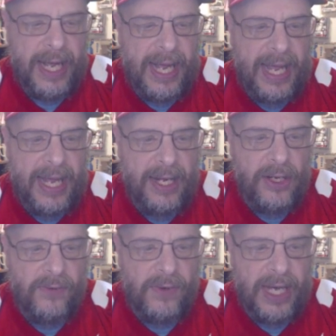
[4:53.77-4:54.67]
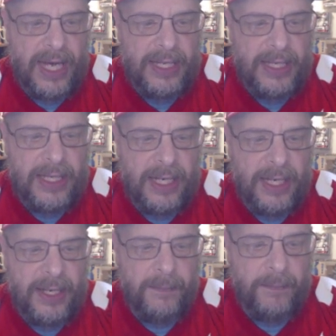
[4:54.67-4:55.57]
and you've got
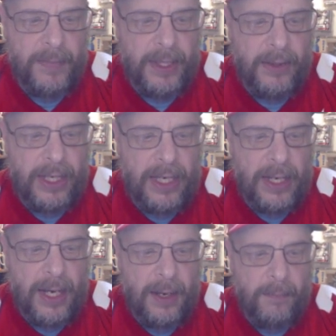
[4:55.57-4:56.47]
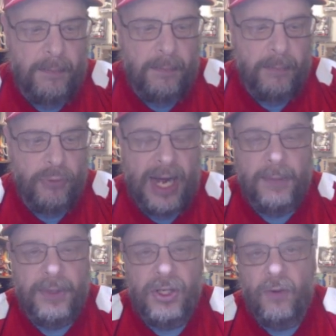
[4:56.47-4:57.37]
the
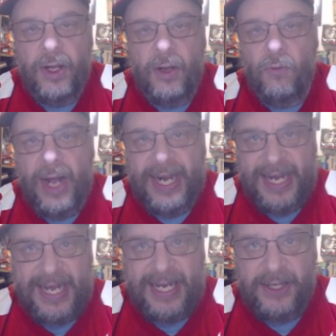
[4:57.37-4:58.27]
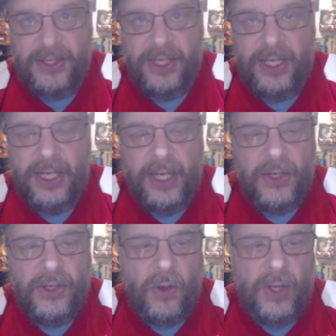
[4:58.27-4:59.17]
Brahmas over the Renegades.
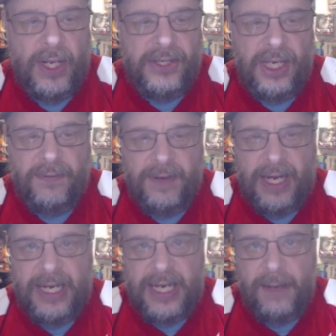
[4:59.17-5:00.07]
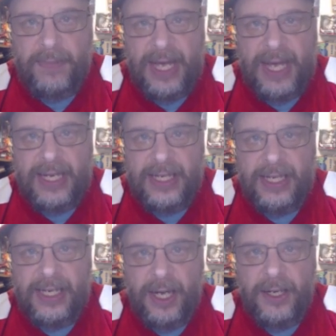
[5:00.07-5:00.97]
So let's see if I can keep
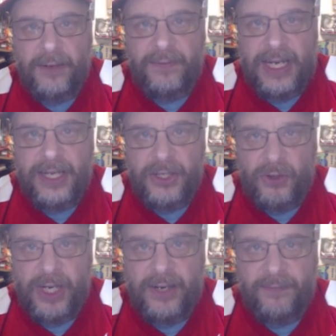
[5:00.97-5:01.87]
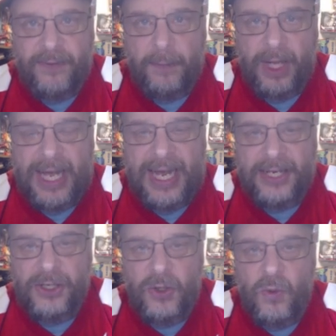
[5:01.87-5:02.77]
that undefeated streak from the
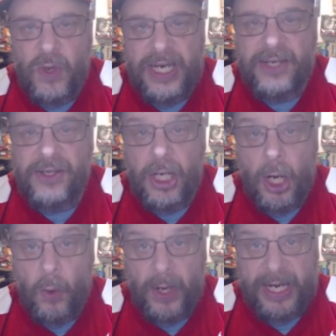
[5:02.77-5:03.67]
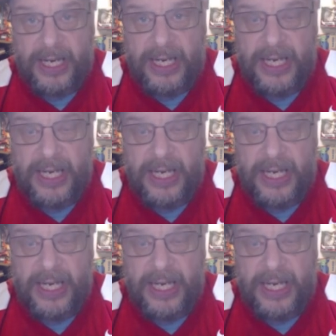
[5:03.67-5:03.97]
last 2 weeks going.